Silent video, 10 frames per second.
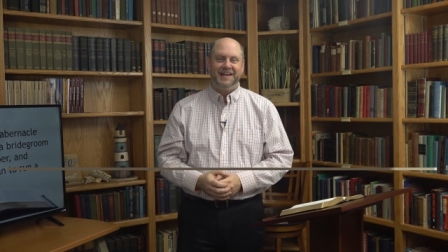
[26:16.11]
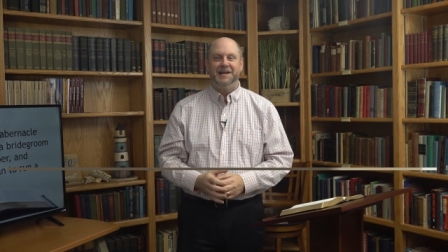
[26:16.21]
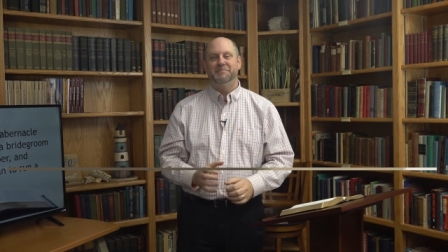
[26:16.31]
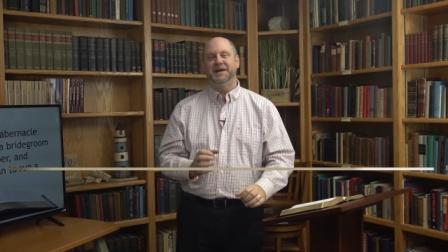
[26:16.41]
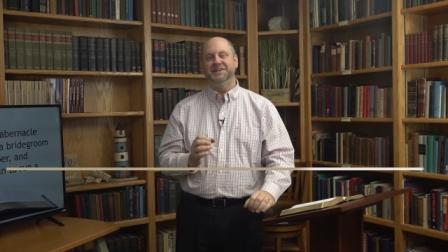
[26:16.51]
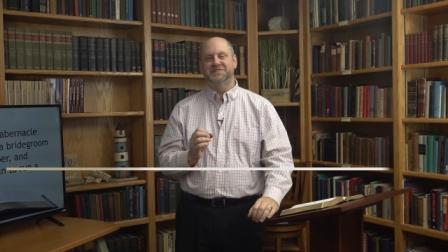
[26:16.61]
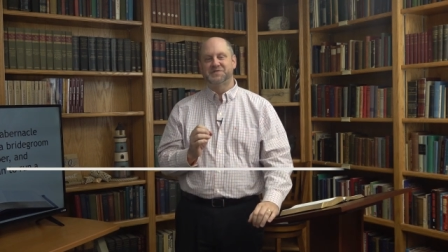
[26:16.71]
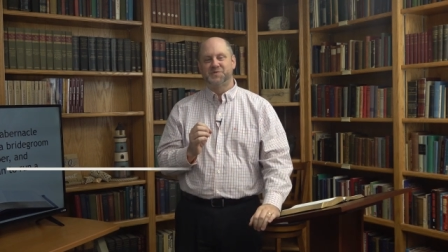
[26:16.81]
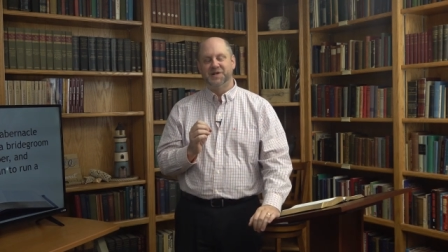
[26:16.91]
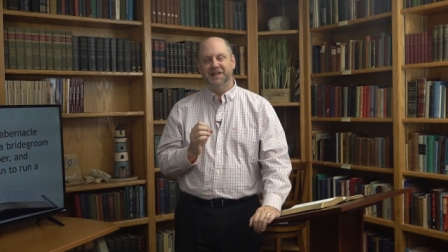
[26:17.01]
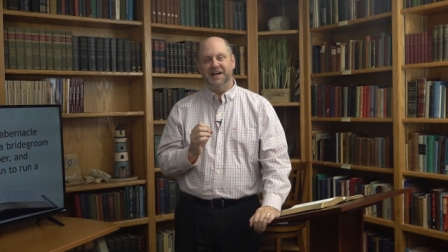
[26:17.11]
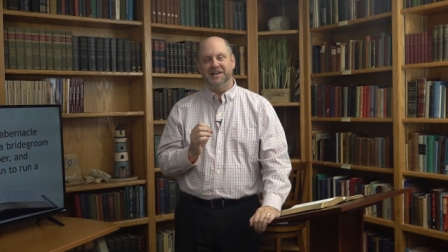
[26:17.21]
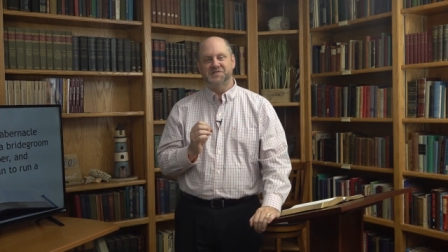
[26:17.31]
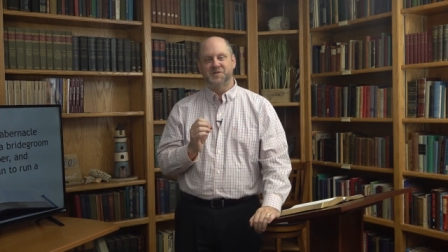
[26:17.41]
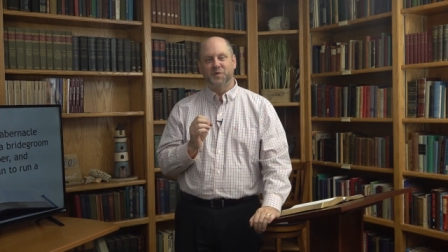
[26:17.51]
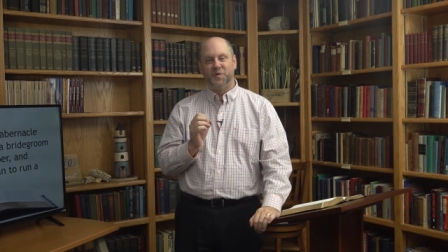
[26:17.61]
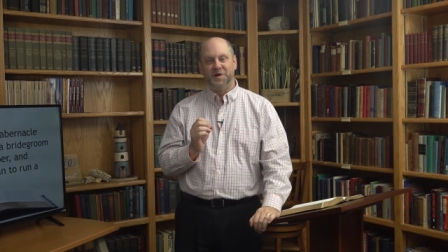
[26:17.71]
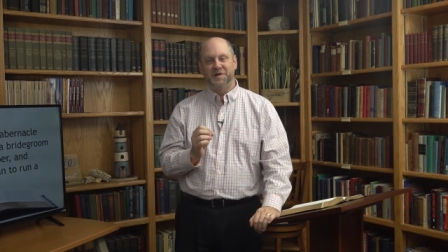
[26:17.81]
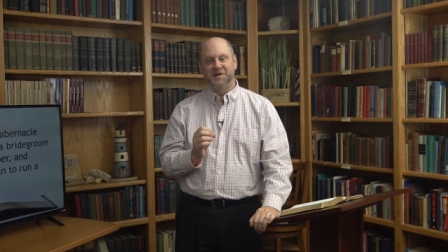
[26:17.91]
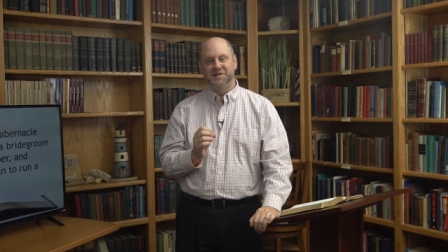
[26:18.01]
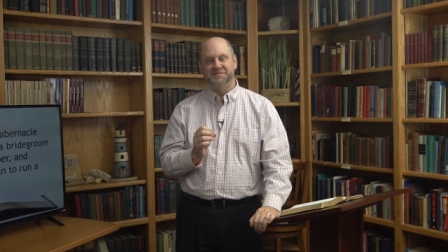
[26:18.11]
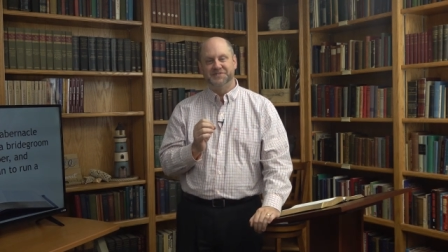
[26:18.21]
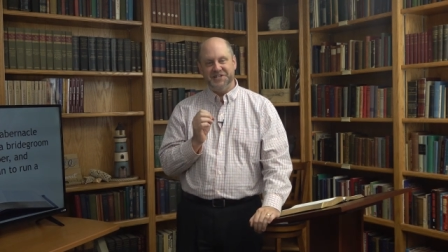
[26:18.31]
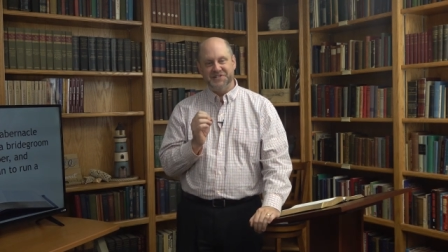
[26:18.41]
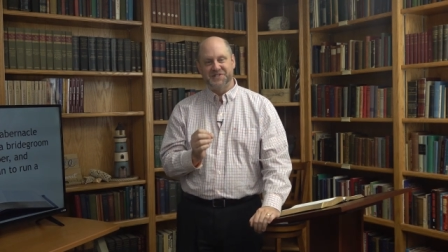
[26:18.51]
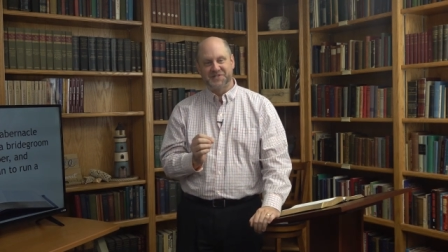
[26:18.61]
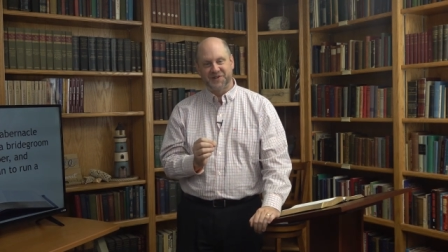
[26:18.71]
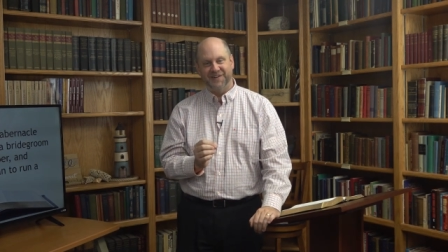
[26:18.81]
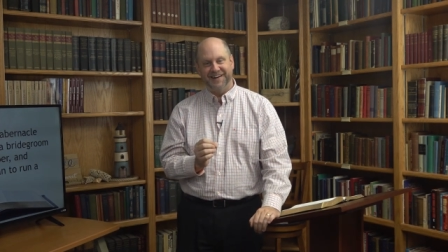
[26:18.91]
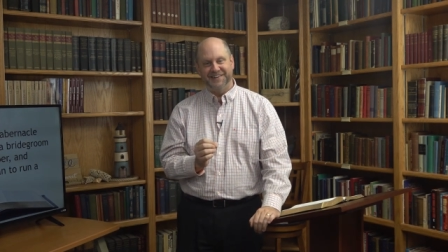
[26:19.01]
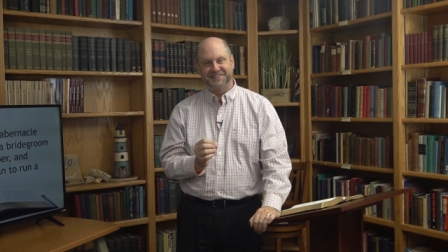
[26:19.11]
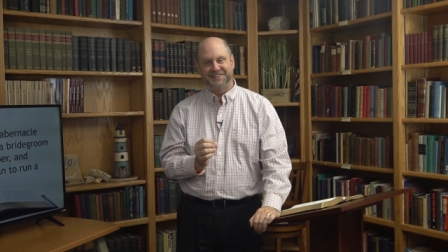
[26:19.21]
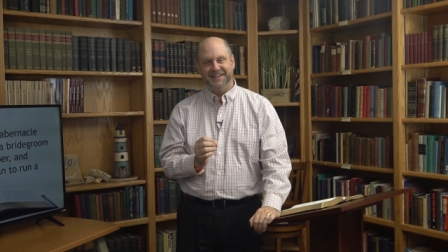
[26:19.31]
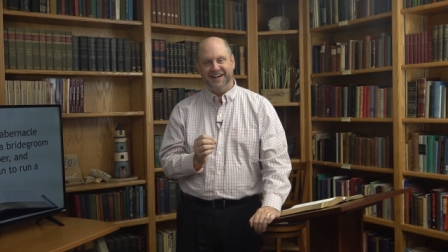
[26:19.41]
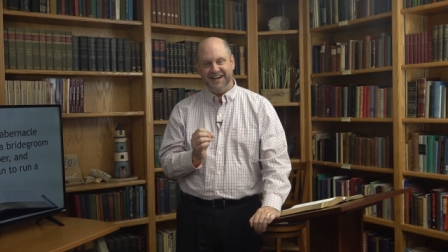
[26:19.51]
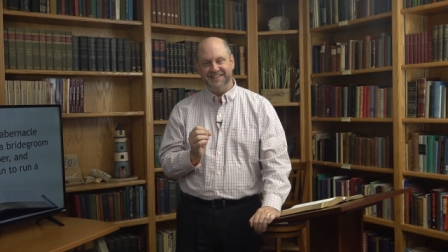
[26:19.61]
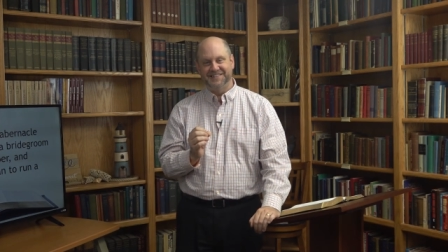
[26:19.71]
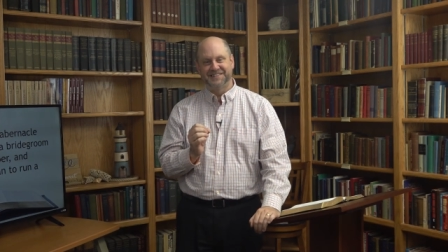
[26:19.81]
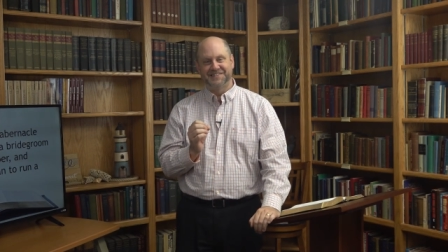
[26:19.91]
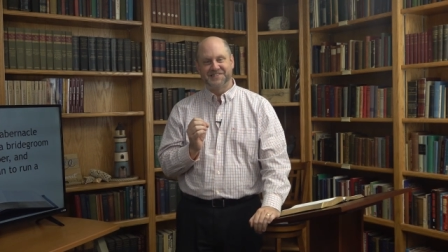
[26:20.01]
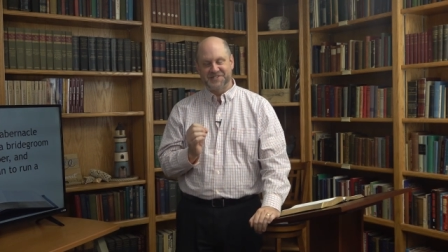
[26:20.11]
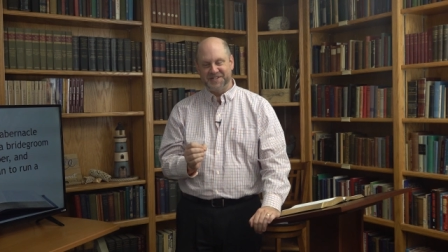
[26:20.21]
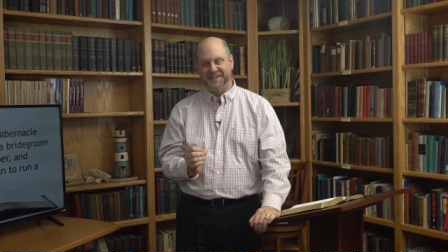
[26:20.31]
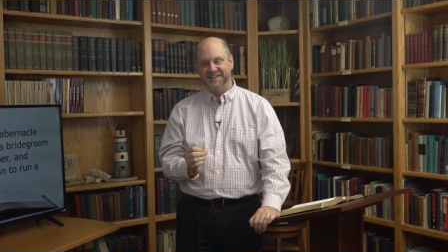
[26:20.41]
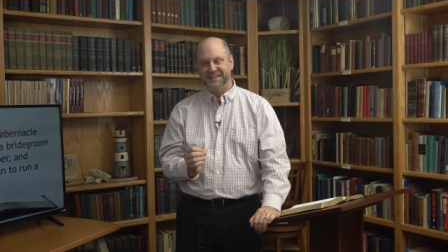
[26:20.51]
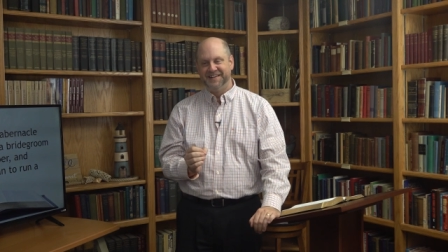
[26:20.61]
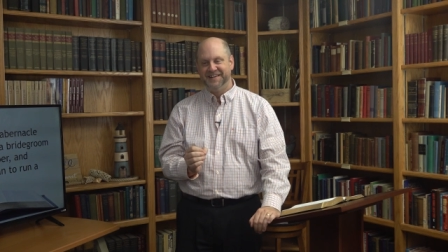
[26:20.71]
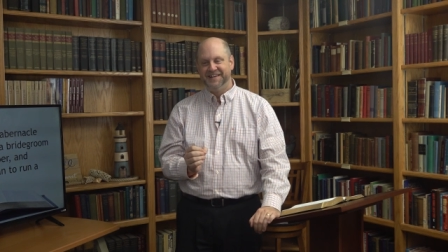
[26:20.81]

And it makes us realize the wonder of Jesus Christ, God's Son,